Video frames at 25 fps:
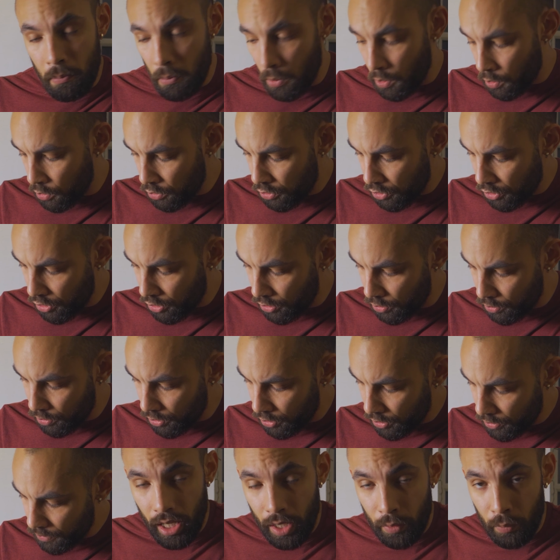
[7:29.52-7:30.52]
Morse code.
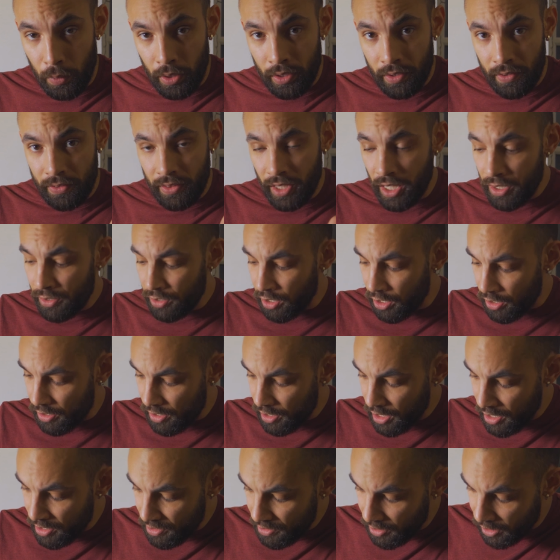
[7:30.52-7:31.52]
And what it then does
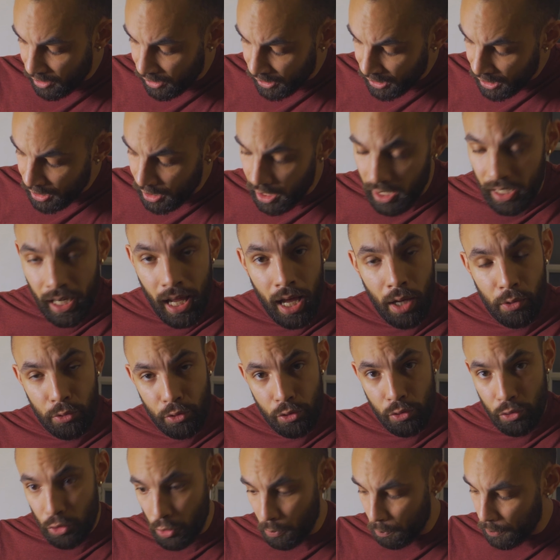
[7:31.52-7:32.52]
is that it then allows
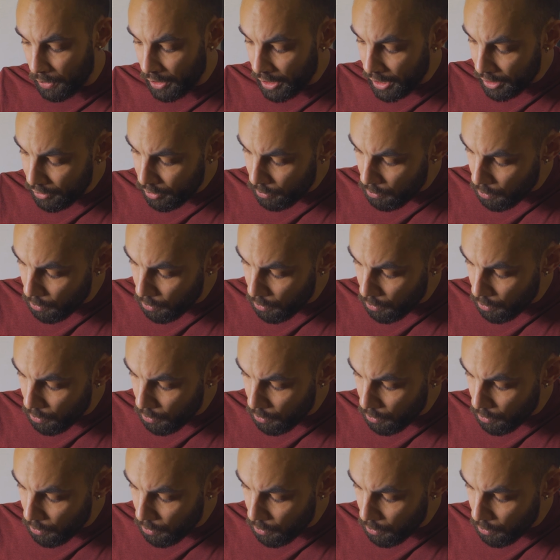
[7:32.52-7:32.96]
you to play the